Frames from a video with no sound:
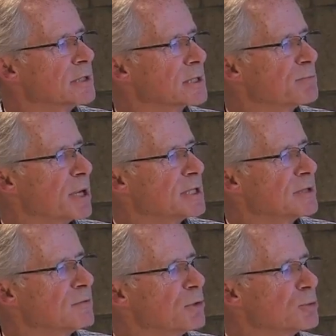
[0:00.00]
It's
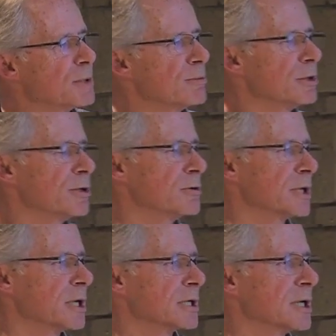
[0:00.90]
expensive. Most people don't
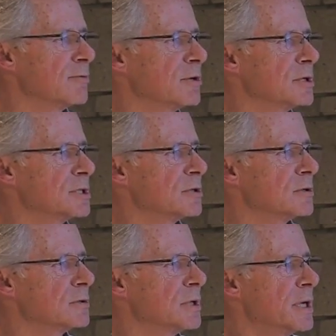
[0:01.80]
get it covered,
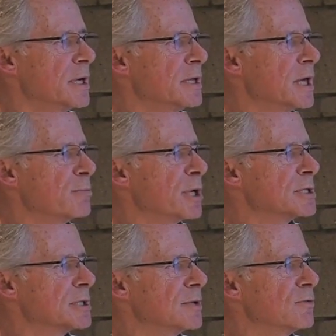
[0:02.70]
so that
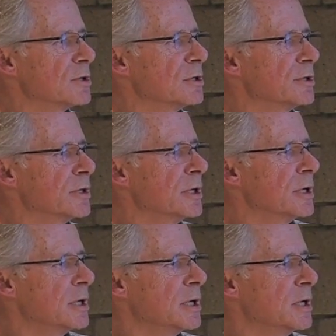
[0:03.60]
makes it difficult.
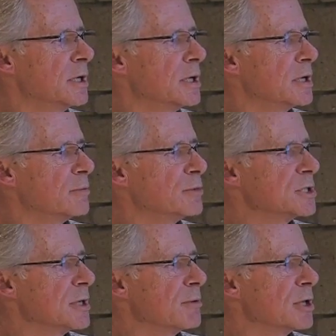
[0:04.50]
Um,
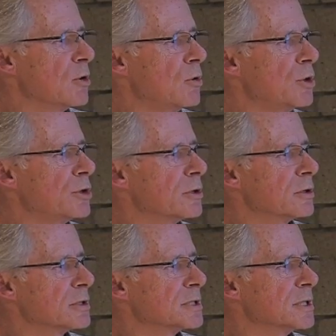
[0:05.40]
some of the
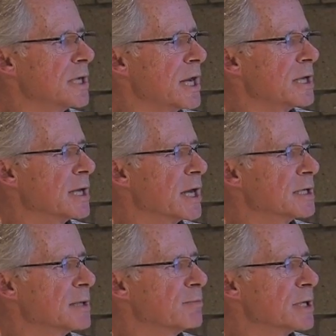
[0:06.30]
older sedating
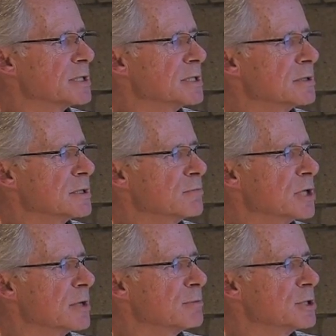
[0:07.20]
antidepressants are
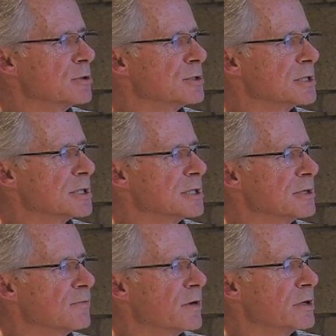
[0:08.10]
sometimes used to
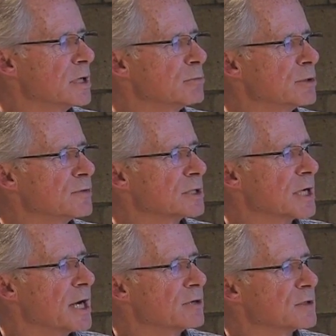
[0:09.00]
see a fair number of
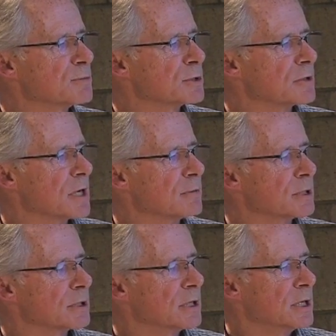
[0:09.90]
psychiatrists
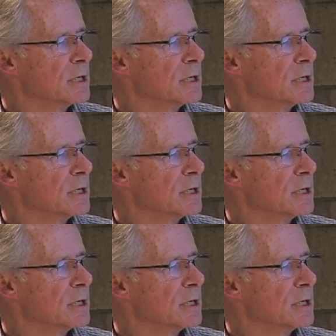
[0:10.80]
prescribing